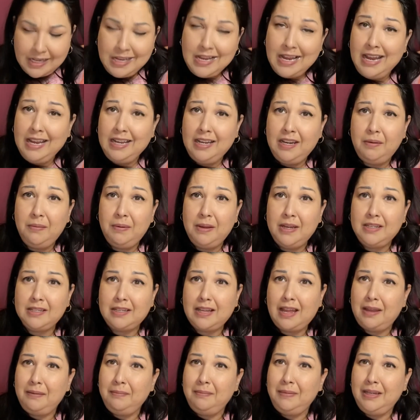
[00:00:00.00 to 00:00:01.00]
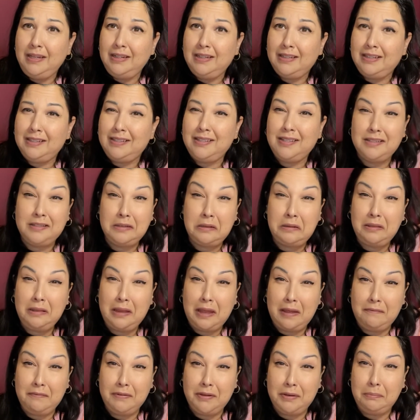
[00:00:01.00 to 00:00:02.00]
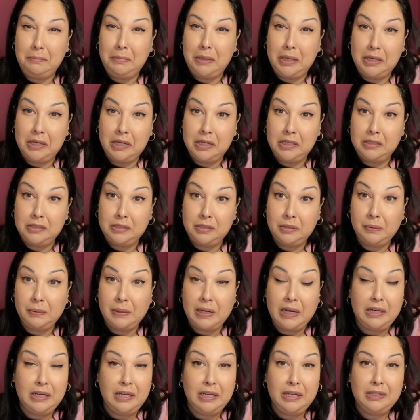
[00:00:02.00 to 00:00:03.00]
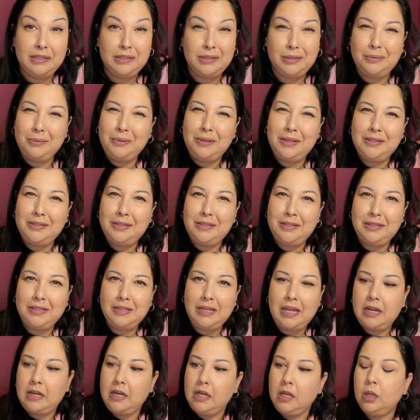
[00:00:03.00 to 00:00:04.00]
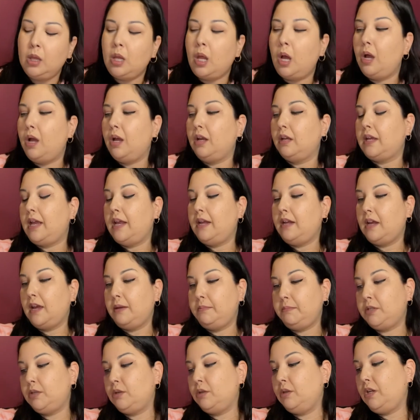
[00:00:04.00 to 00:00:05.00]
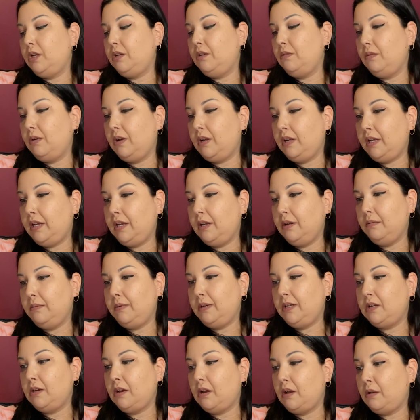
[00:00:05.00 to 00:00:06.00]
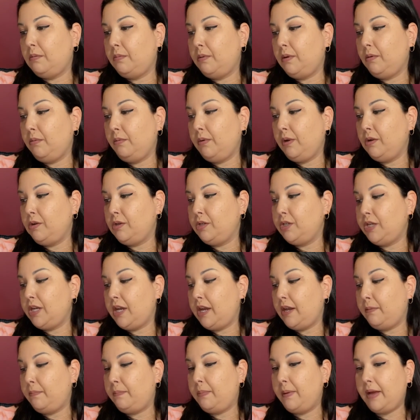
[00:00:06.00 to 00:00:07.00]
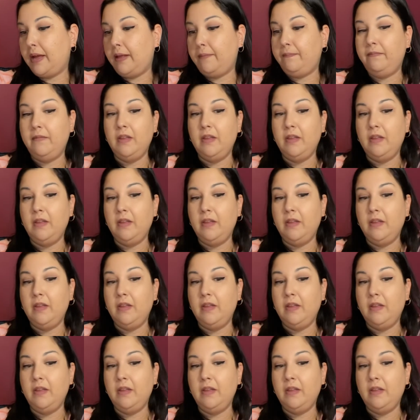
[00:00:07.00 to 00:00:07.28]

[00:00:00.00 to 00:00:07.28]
Anyways, I mean, this is 11 minutes already, so this is getting long. And I'm sure you don't want to hear me talk about weird shit, but